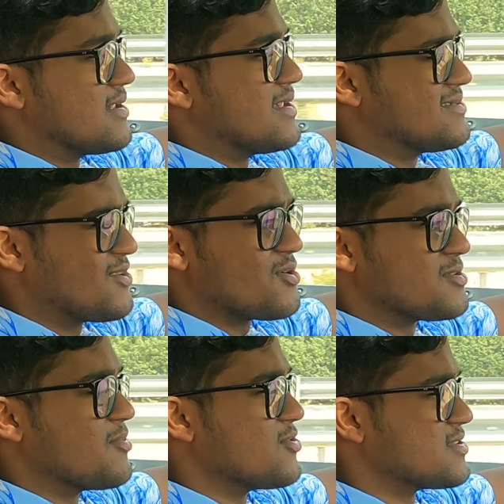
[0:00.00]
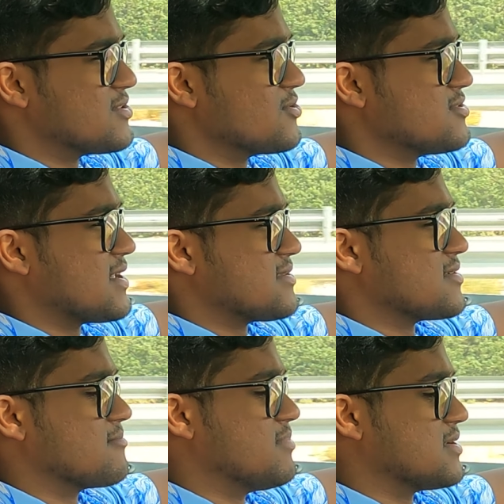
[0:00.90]
it's not the most
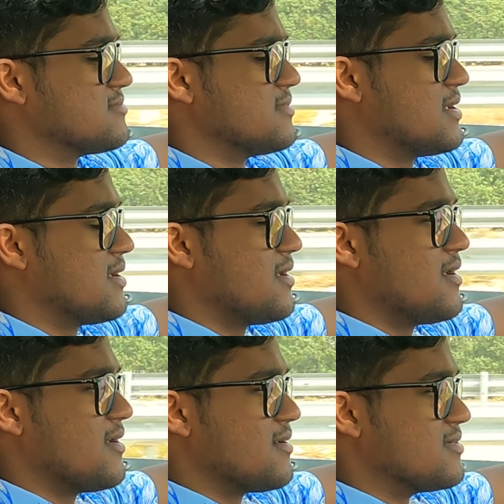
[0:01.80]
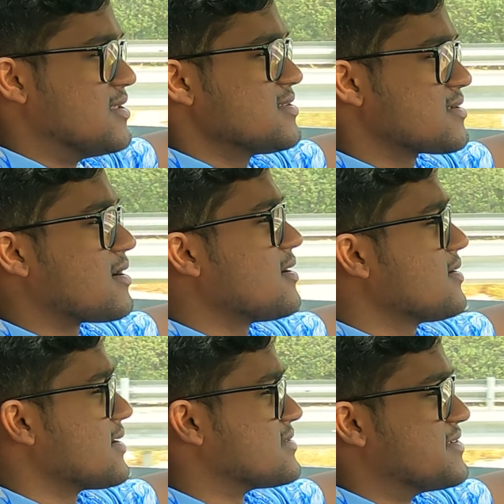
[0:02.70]
enthusiastic, but this
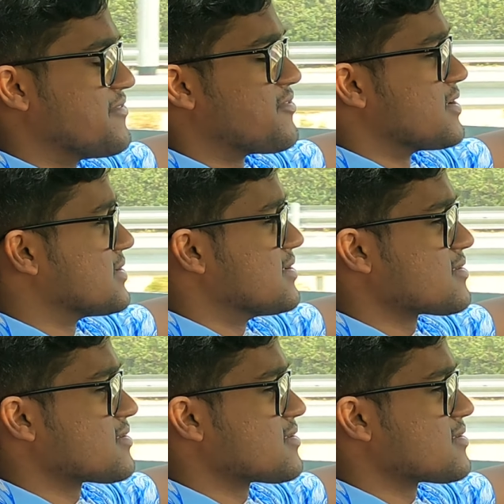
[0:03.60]
car is different.